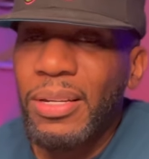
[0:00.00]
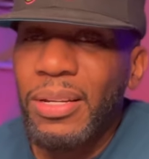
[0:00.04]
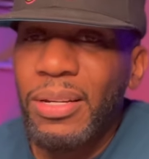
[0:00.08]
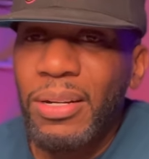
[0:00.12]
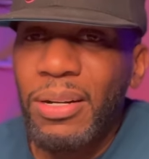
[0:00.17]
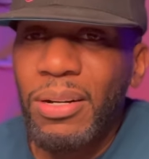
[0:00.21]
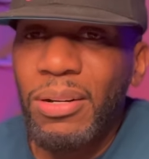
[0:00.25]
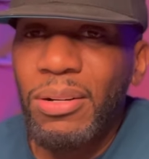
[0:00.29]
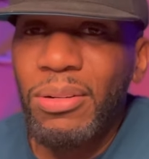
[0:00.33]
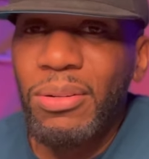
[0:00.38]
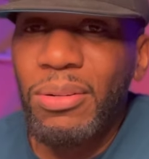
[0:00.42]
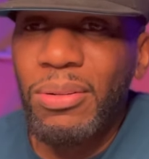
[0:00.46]

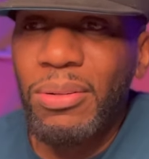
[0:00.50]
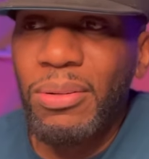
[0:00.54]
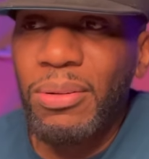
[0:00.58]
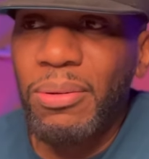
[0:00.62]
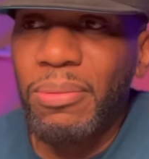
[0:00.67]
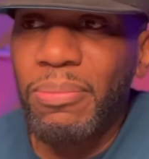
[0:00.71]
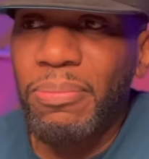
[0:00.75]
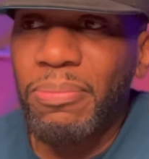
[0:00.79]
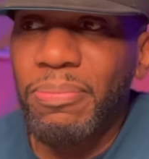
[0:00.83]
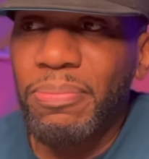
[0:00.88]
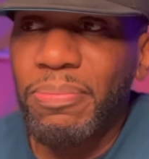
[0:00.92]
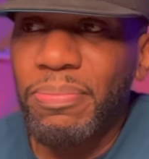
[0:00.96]

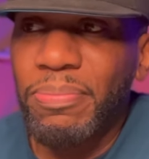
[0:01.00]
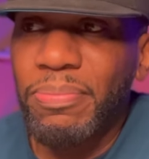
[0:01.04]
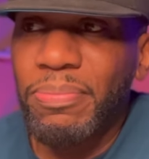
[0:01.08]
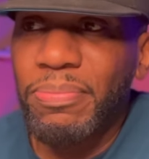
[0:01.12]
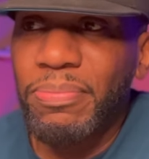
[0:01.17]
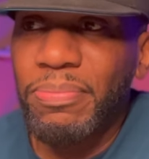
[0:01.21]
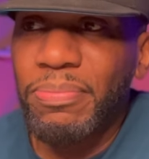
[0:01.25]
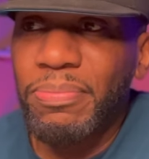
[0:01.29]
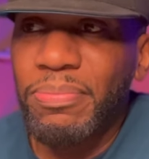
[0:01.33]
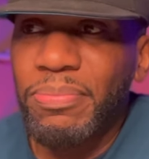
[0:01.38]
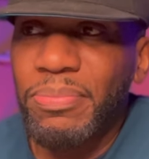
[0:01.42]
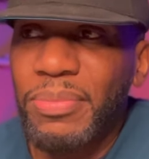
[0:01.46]
Um,
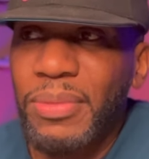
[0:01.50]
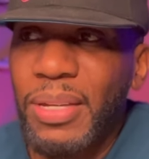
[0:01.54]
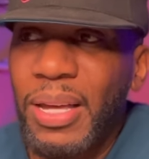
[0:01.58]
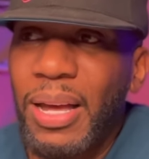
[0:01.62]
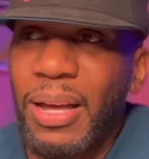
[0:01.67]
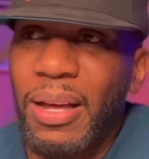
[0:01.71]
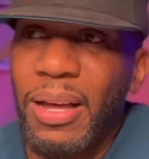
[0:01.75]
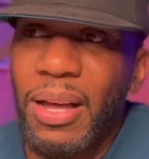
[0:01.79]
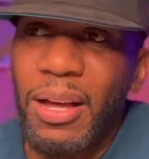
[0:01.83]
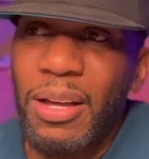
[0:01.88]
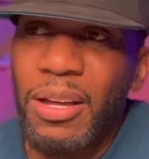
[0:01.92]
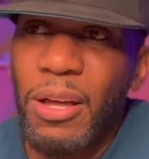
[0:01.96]

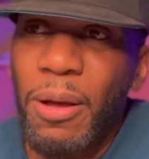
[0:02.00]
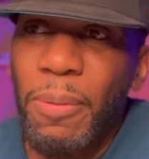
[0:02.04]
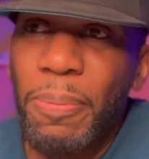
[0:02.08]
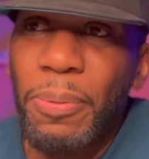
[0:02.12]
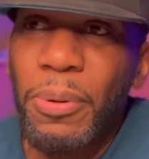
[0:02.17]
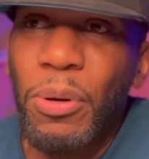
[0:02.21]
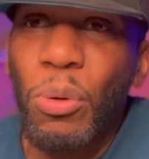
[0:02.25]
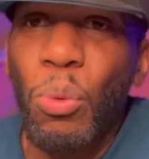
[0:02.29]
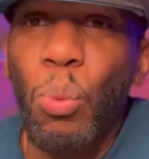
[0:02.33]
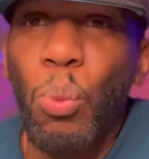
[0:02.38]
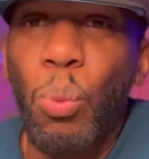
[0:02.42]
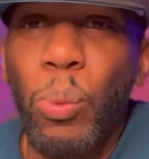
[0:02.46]
a, a
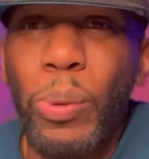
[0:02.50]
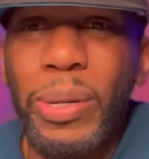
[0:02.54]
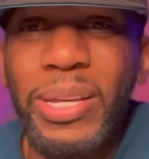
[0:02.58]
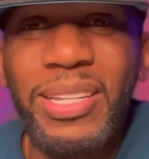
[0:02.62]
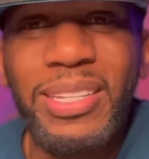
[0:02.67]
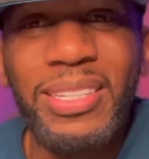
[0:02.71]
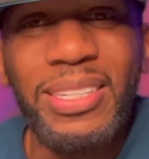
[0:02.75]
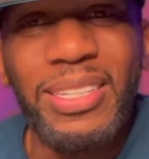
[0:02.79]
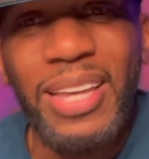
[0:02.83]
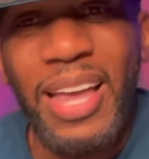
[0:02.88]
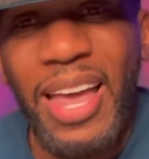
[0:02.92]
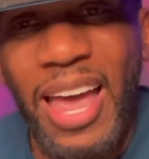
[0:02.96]
couple of
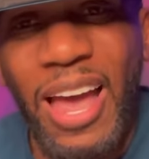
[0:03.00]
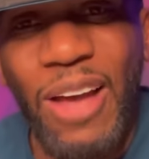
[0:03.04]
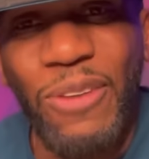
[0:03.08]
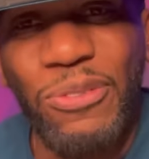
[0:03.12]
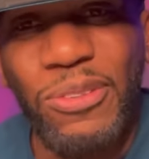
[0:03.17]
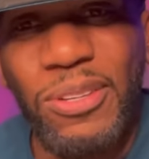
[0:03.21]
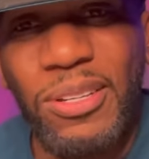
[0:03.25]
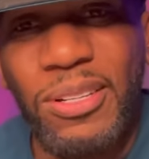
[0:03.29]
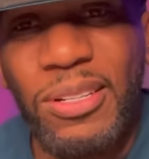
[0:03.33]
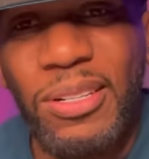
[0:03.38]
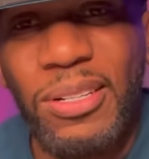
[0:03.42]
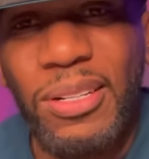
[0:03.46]
weeks
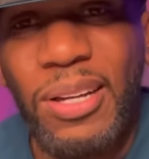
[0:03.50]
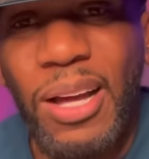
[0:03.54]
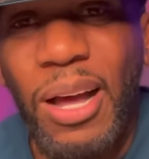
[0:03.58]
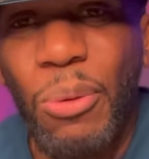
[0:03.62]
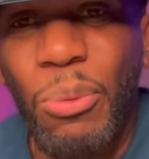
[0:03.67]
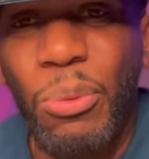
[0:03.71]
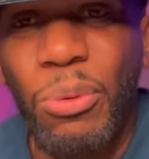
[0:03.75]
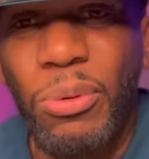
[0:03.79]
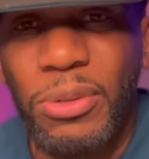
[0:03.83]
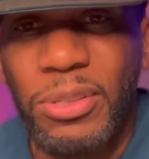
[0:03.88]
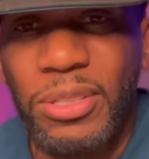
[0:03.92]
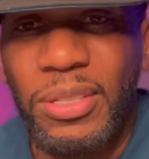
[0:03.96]
after, I
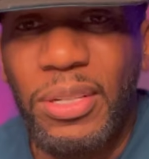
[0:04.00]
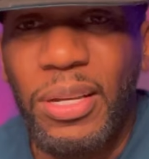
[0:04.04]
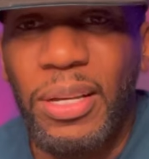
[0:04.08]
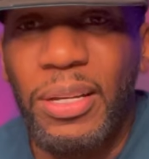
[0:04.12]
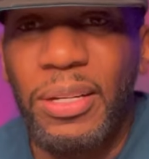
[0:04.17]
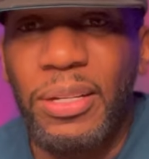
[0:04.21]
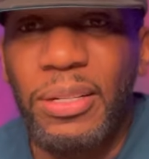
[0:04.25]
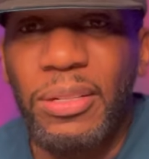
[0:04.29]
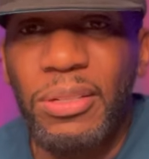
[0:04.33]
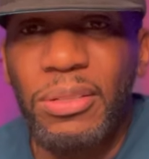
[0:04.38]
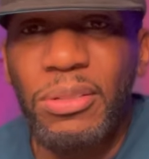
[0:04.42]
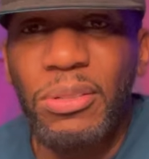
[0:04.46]
want to
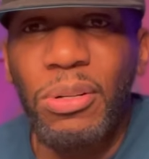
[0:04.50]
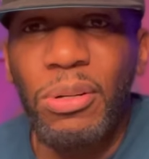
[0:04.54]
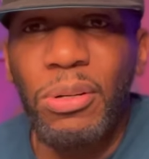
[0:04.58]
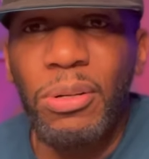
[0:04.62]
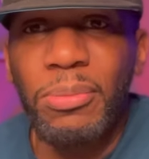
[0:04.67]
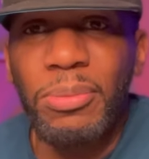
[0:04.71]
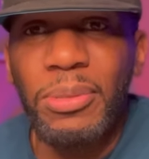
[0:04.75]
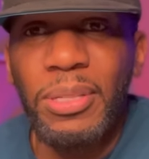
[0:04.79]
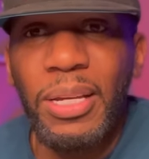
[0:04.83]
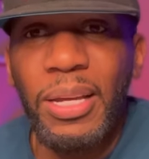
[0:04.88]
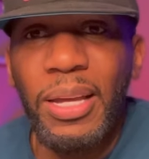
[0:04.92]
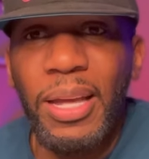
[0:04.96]
say. You know what
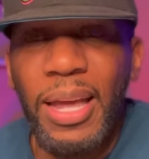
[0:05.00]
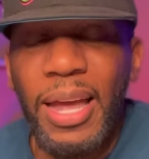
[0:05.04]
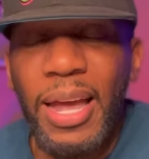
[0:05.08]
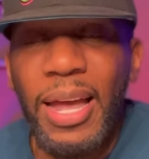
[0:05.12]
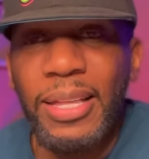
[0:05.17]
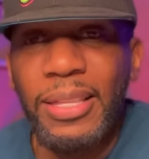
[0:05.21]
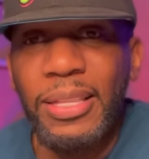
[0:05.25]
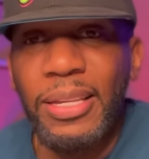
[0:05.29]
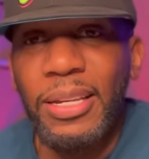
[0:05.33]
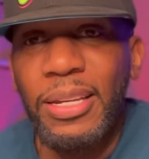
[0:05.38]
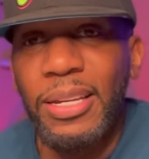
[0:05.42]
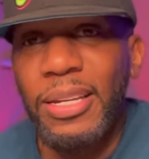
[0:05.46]
I'm saying?
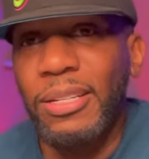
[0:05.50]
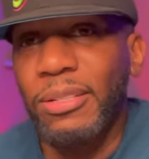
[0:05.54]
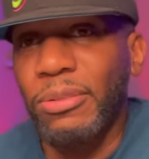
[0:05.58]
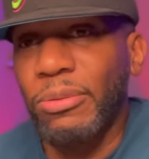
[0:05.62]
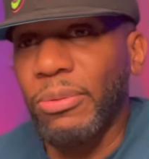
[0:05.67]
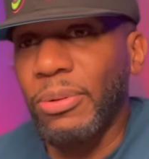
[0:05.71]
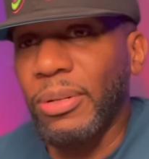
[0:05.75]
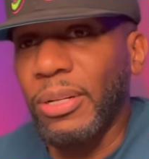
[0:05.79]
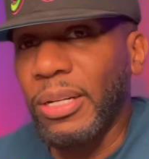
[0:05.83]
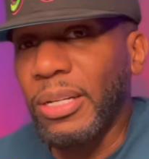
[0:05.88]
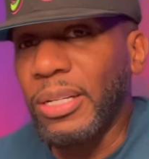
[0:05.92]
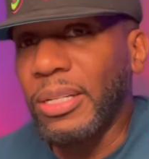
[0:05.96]
After its
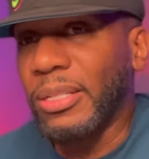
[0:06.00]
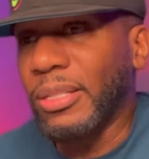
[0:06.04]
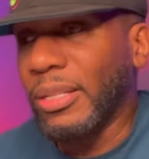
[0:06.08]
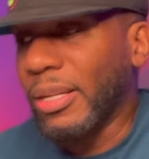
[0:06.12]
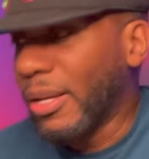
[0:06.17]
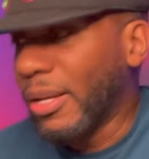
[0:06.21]
release.